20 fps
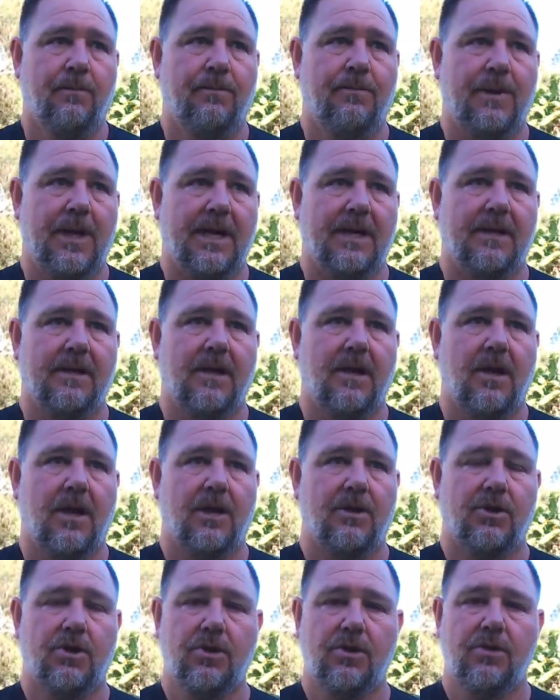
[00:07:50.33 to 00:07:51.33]
but I
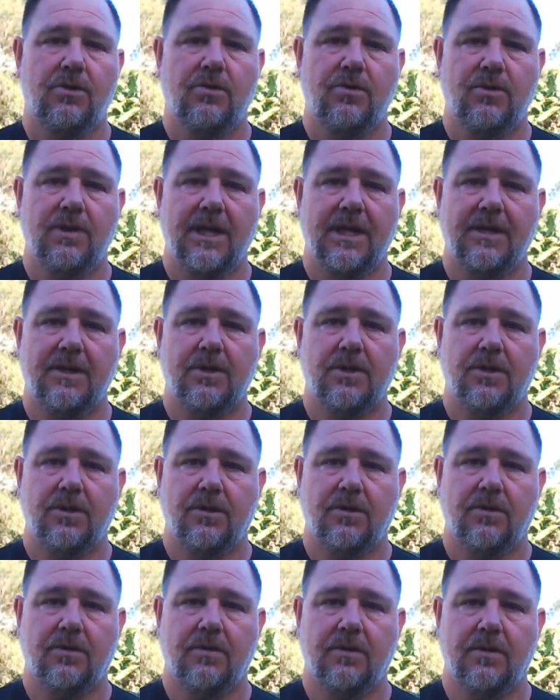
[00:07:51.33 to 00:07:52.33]
do need
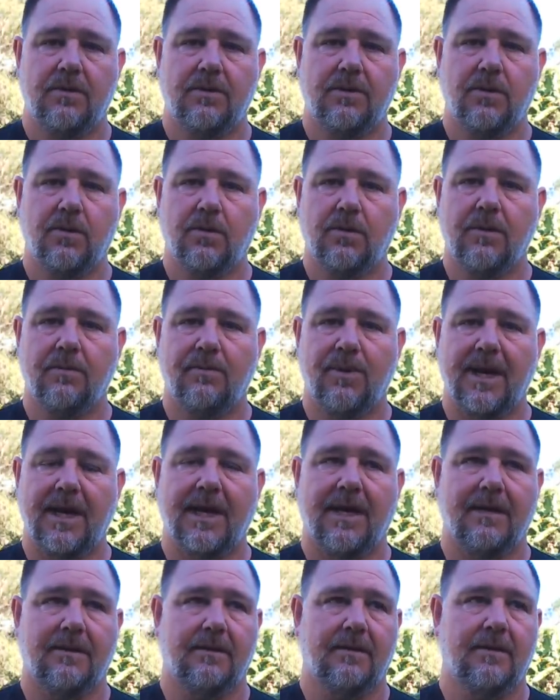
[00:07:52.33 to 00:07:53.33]
to talk
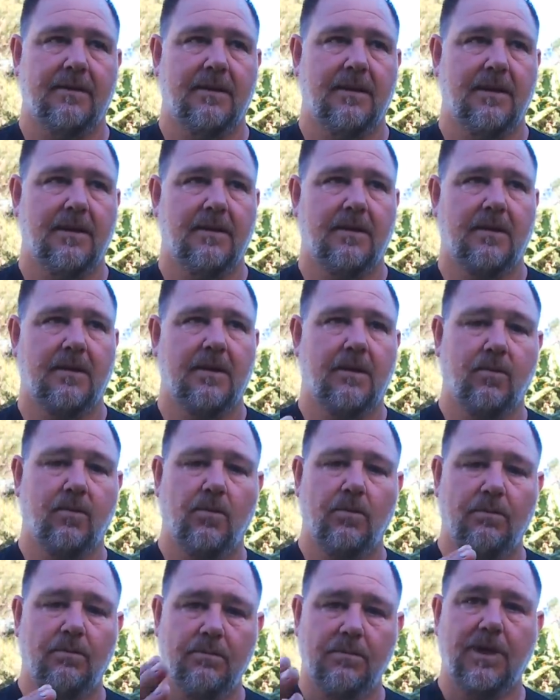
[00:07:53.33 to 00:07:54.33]
about,
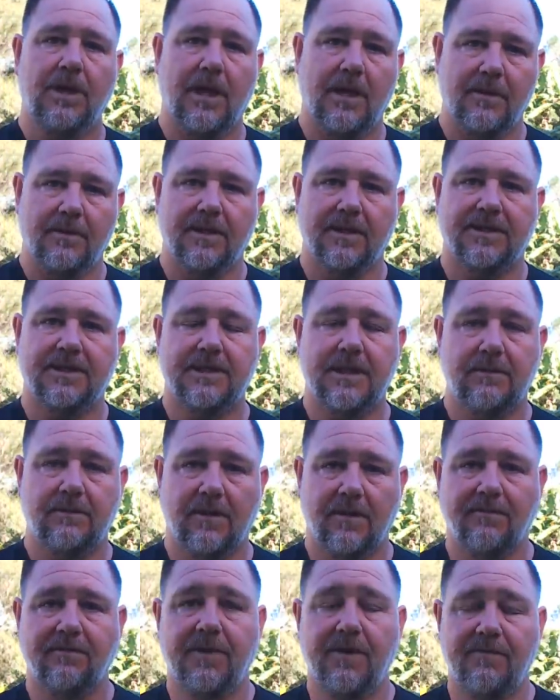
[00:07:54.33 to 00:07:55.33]
you know,
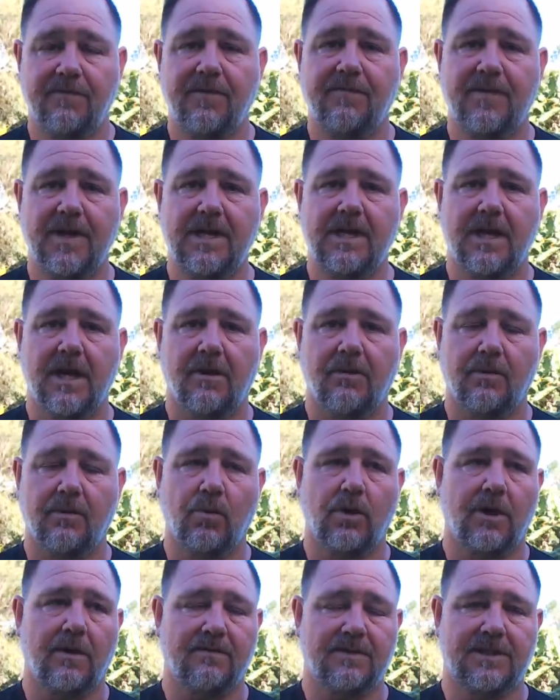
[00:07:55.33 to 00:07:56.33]
the video and
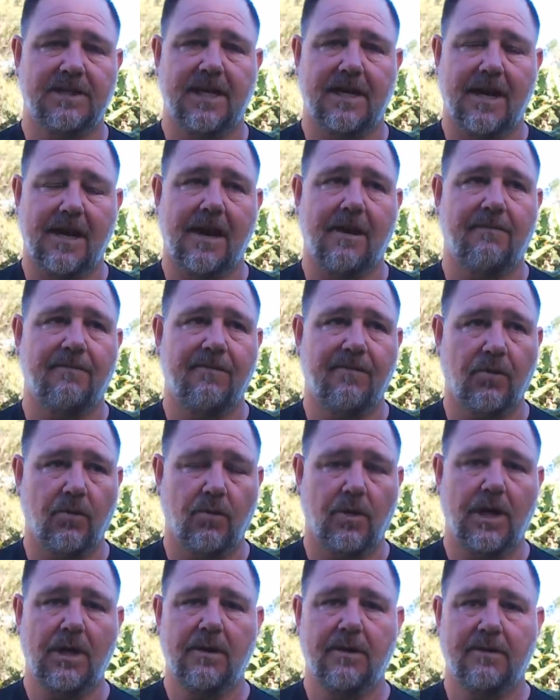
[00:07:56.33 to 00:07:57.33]
what I've set it up
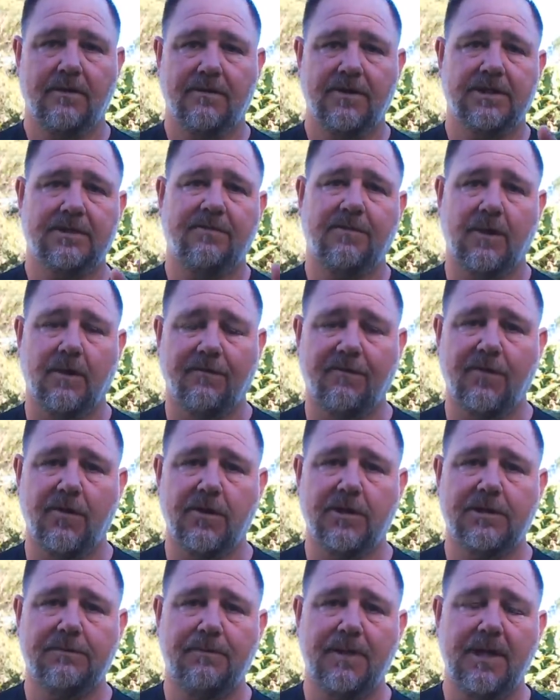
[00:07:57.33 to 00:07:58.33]
for. Just for the
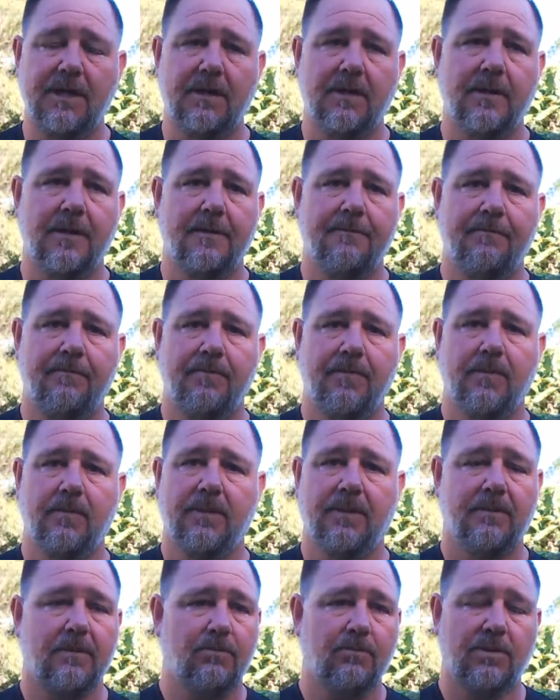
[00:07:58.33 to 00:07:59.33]
first bit,
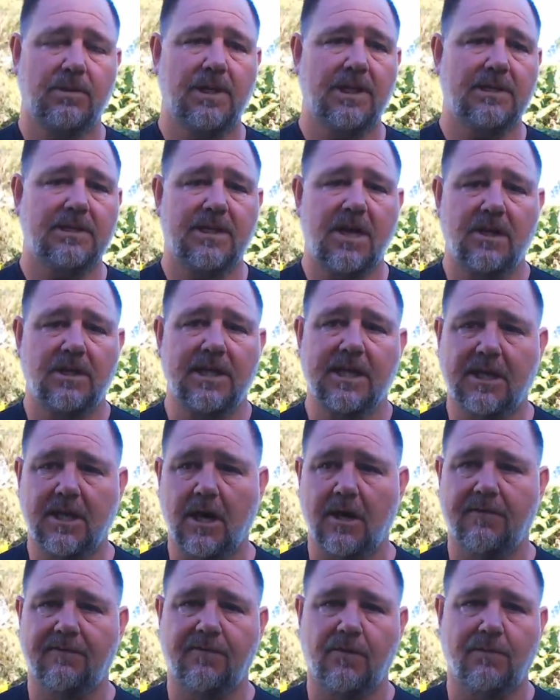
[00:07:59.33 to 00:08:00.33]
let's only
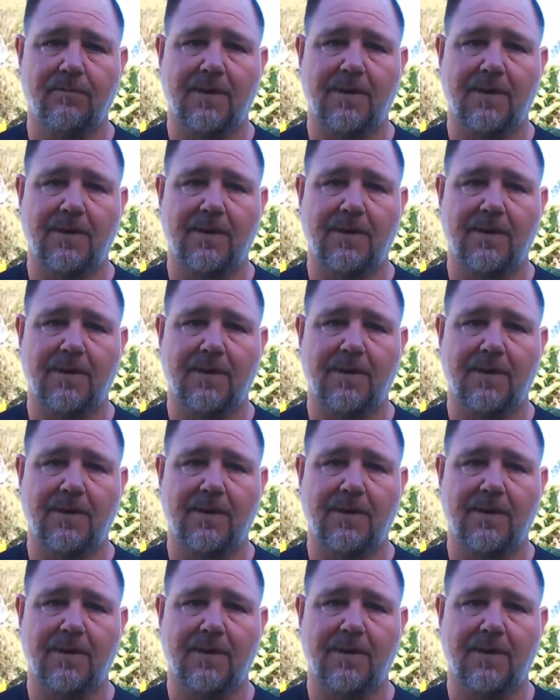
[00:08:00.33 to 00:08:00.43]
go for